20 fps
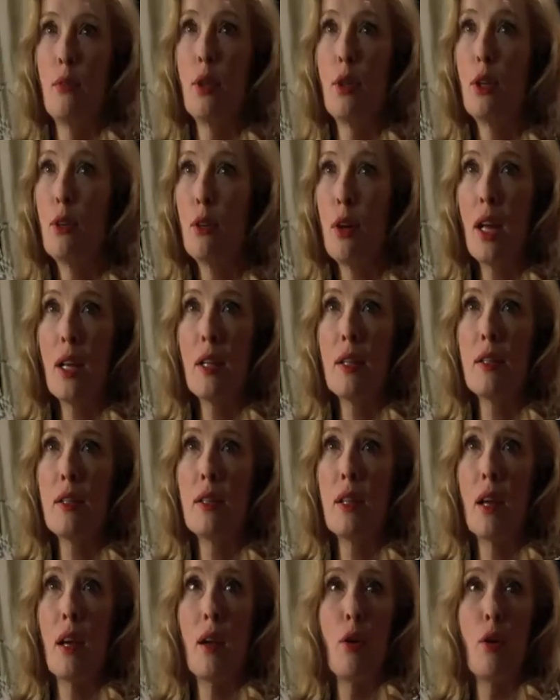
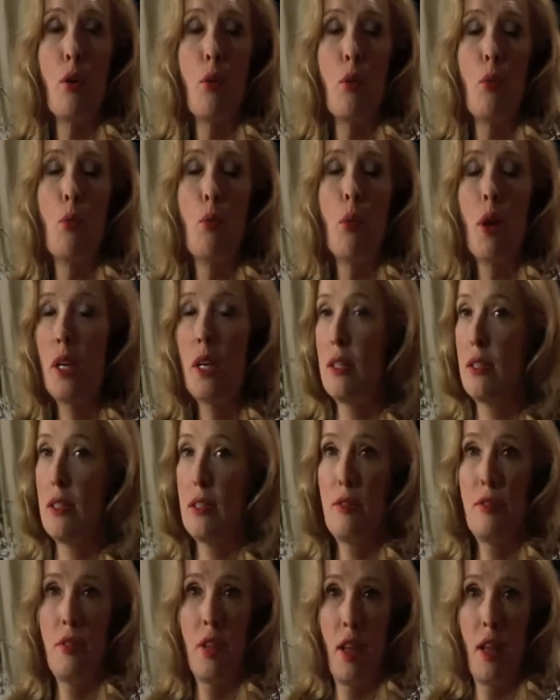Regrets are a
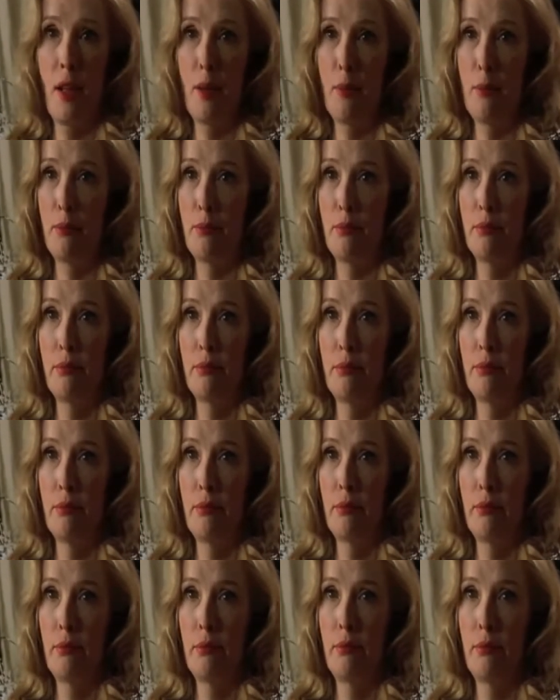waste of time.
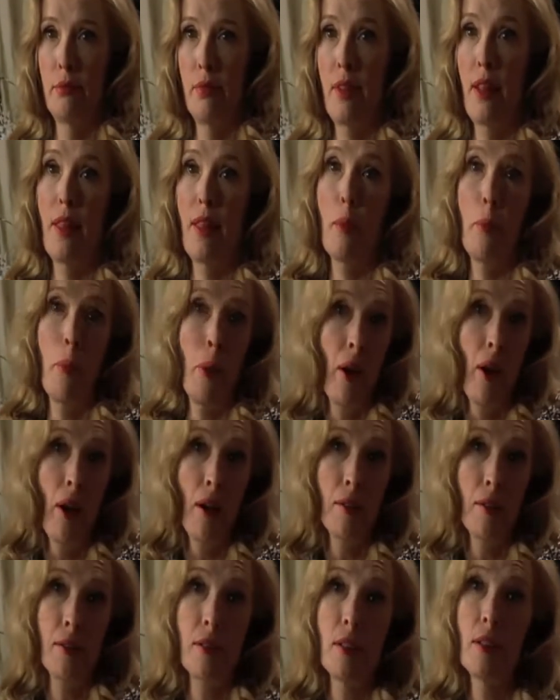They're the
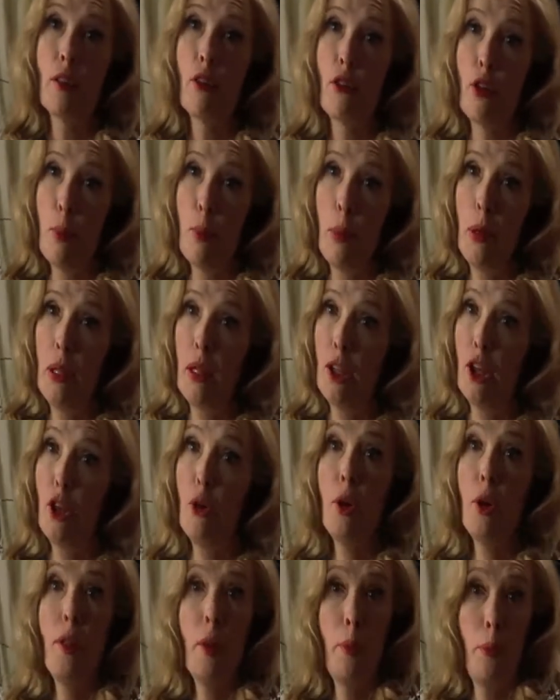past crippling
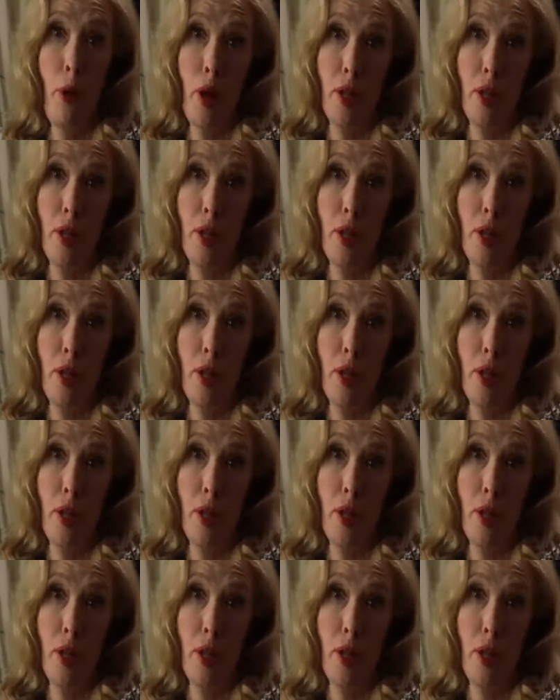you in the